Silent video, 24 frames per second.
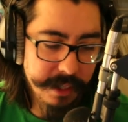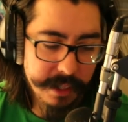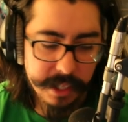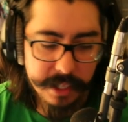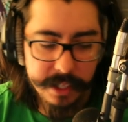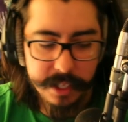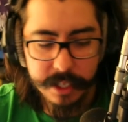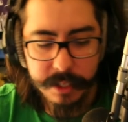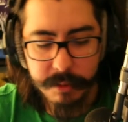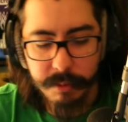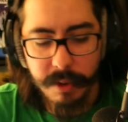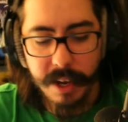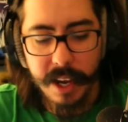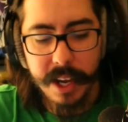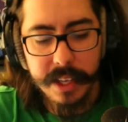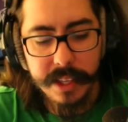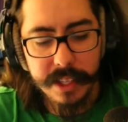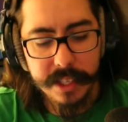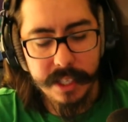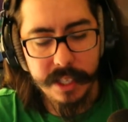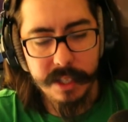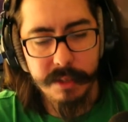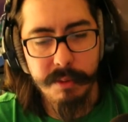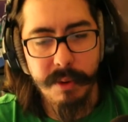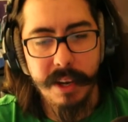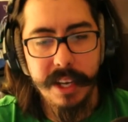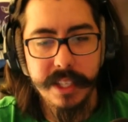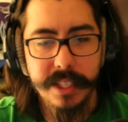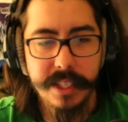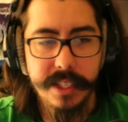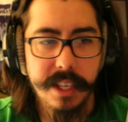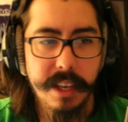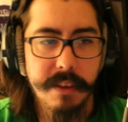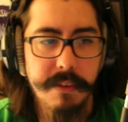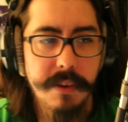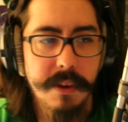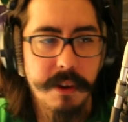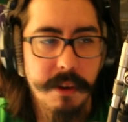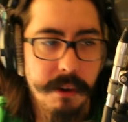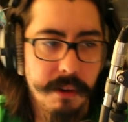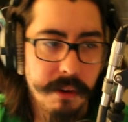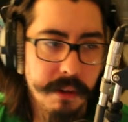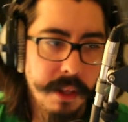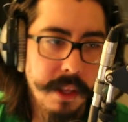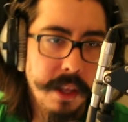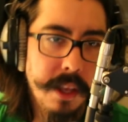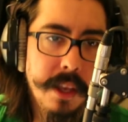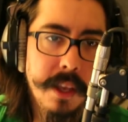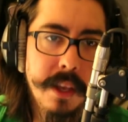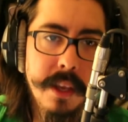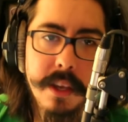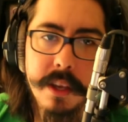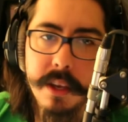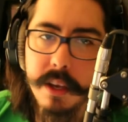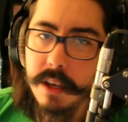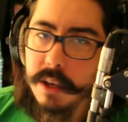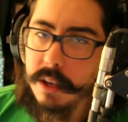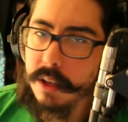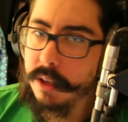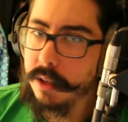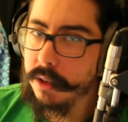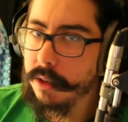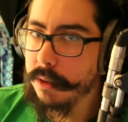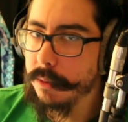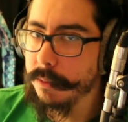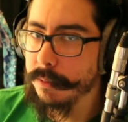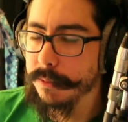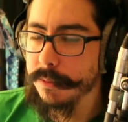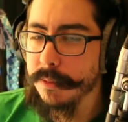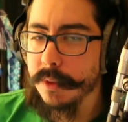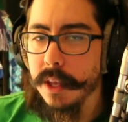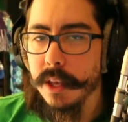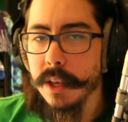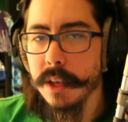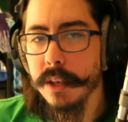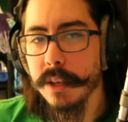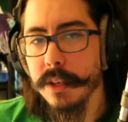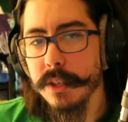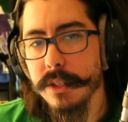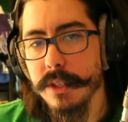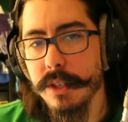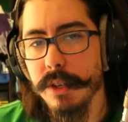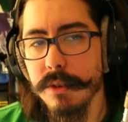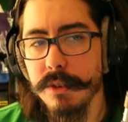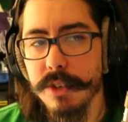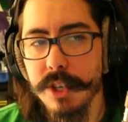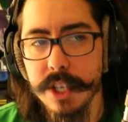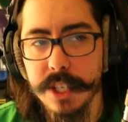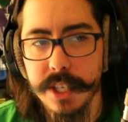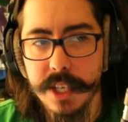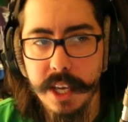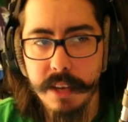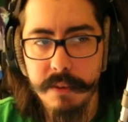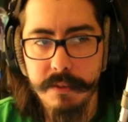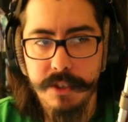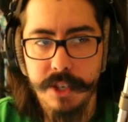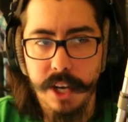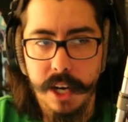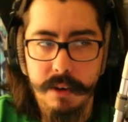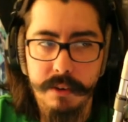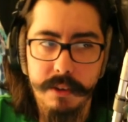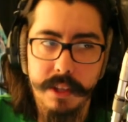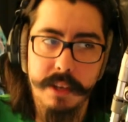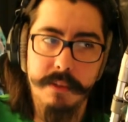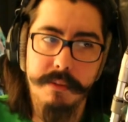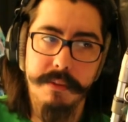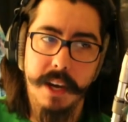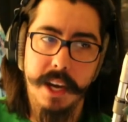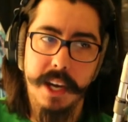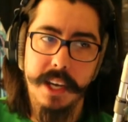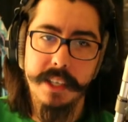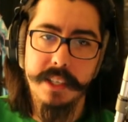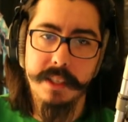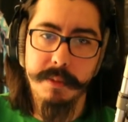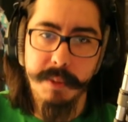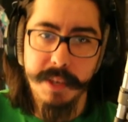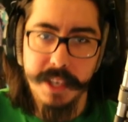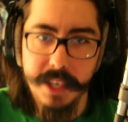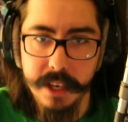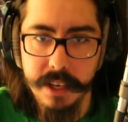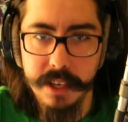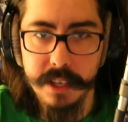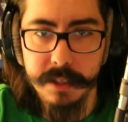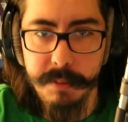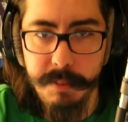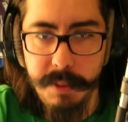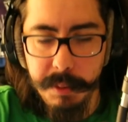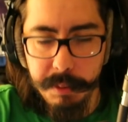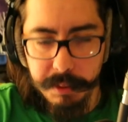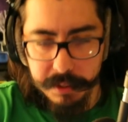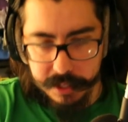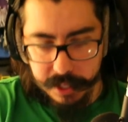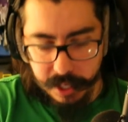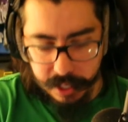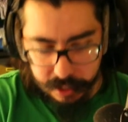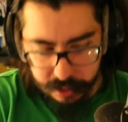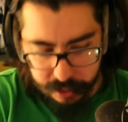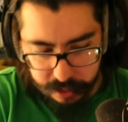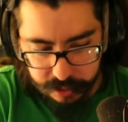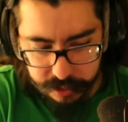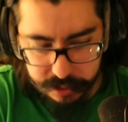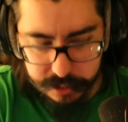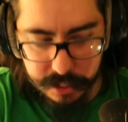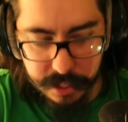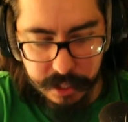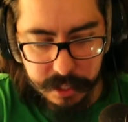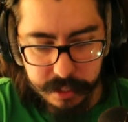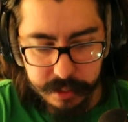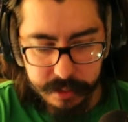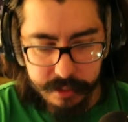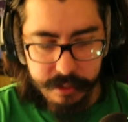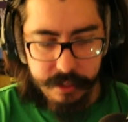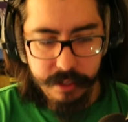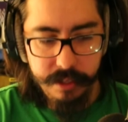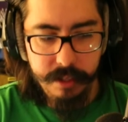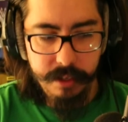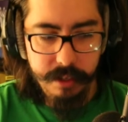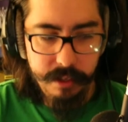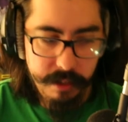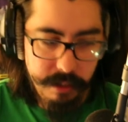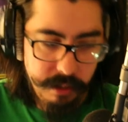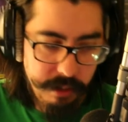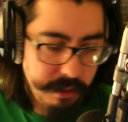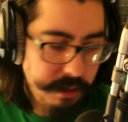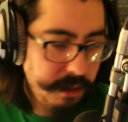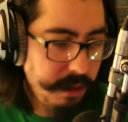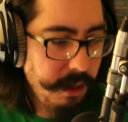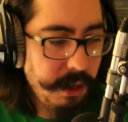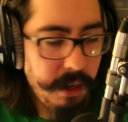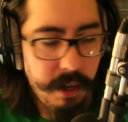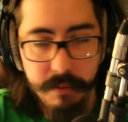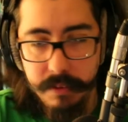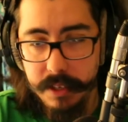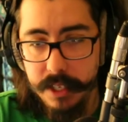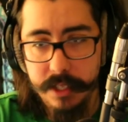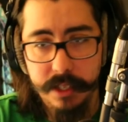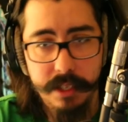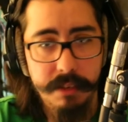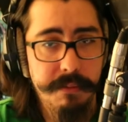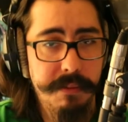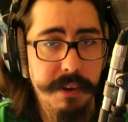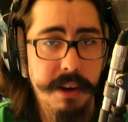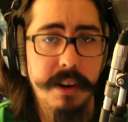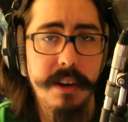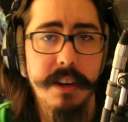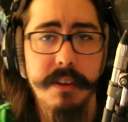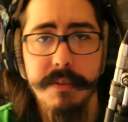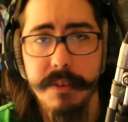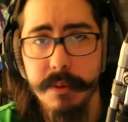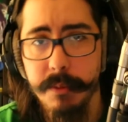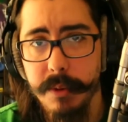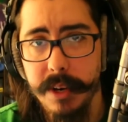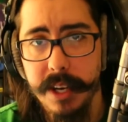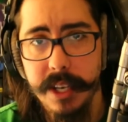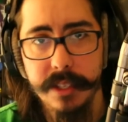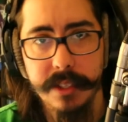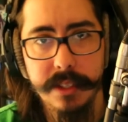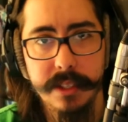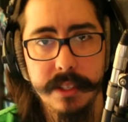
This is why it's difficult to just give general advice, because people take these things obviously very different ways.